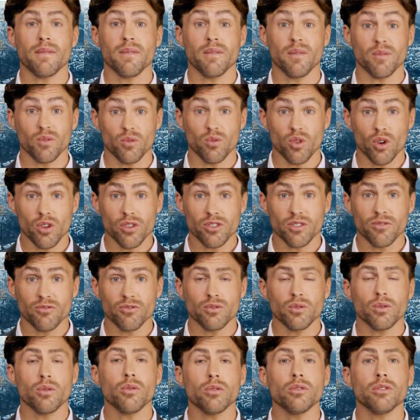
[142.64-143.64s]

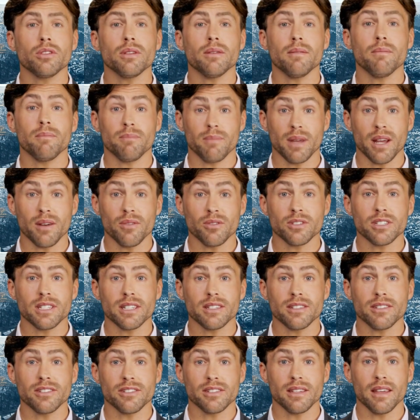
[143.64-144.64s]
Waterfalls,
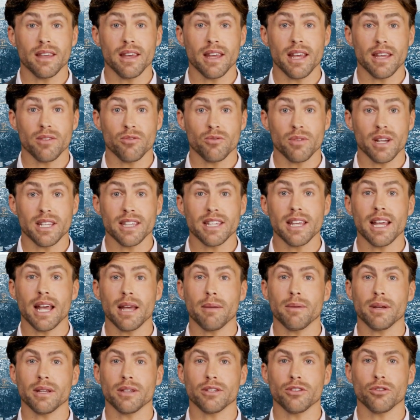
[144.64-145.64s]
mountains, and red
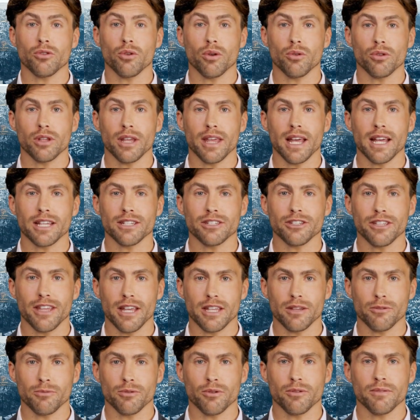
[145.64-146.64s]
cabins dot the
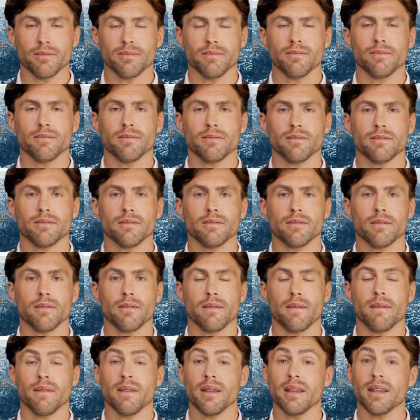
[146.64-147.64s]
landscape.
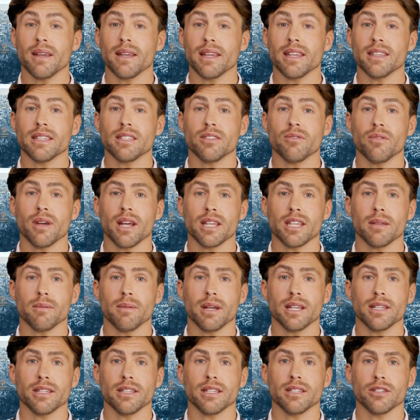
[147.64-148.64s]
It is
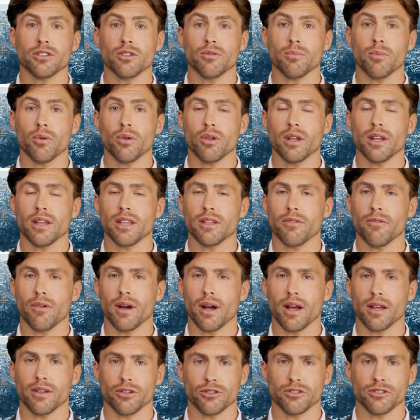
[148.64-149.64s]
recommended to book in
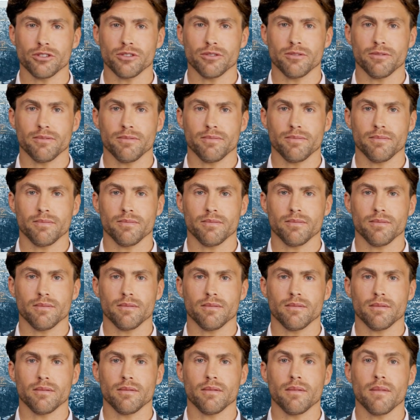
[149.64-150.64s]
advance.
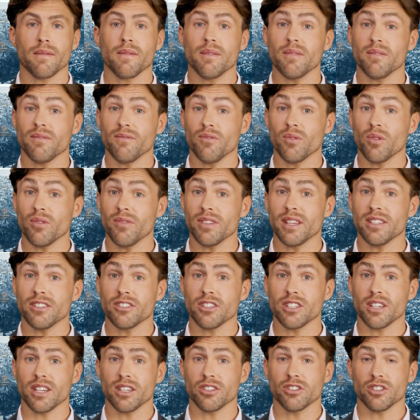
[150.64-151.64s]
Fourth
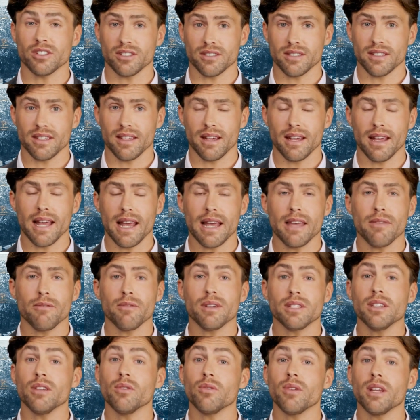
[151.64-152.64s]
excursion,
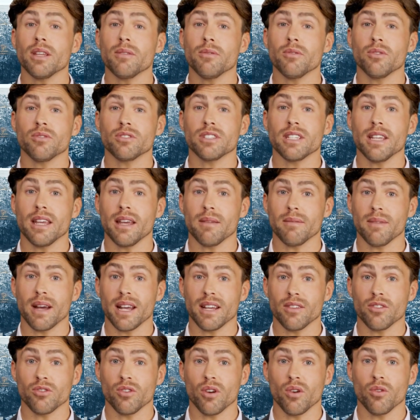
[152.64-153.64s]
Edvard Grieg Museum
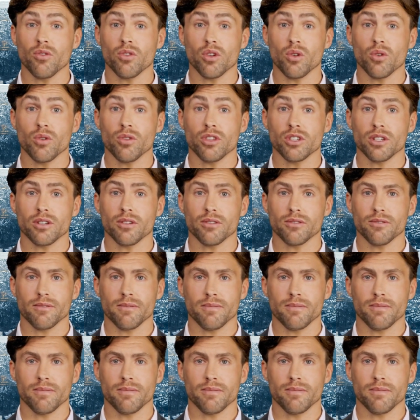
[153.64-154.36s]
at Trollhaugen.